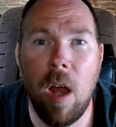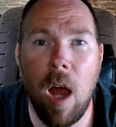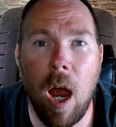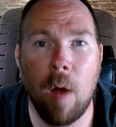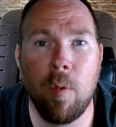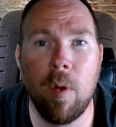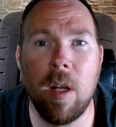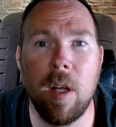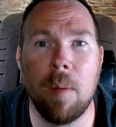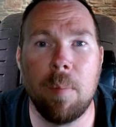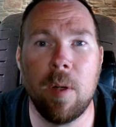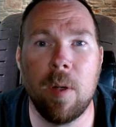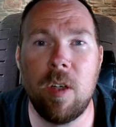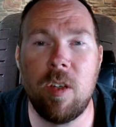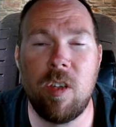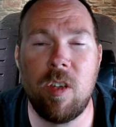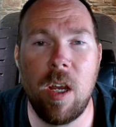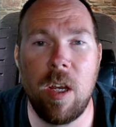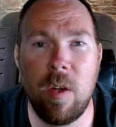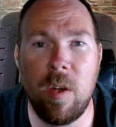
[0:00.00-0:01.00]
I really
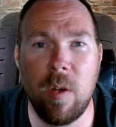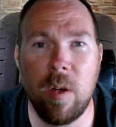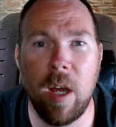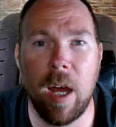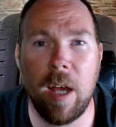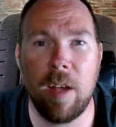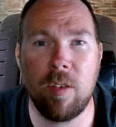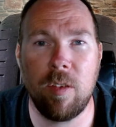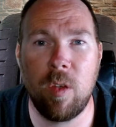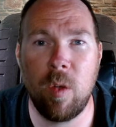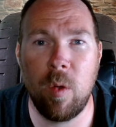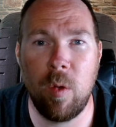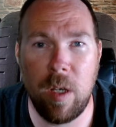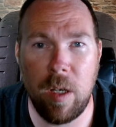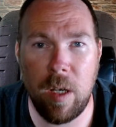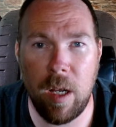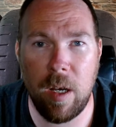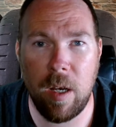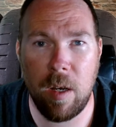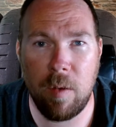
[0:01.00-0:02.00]
appreciate you guys tuning
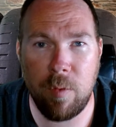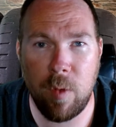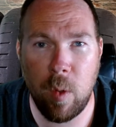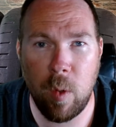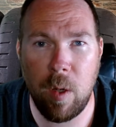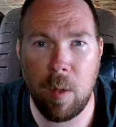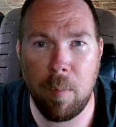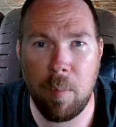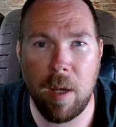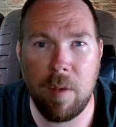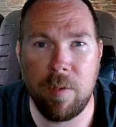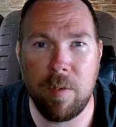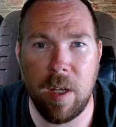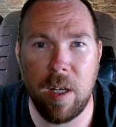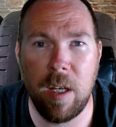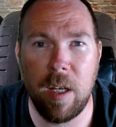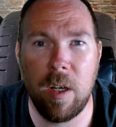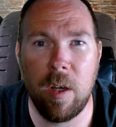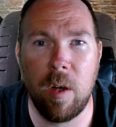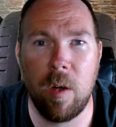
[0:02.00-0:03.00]
in and viewing my
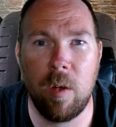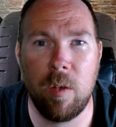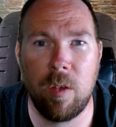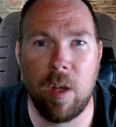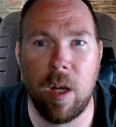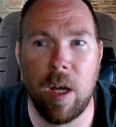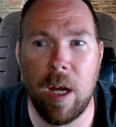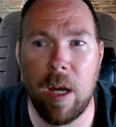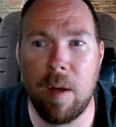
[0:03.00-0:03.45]
videos.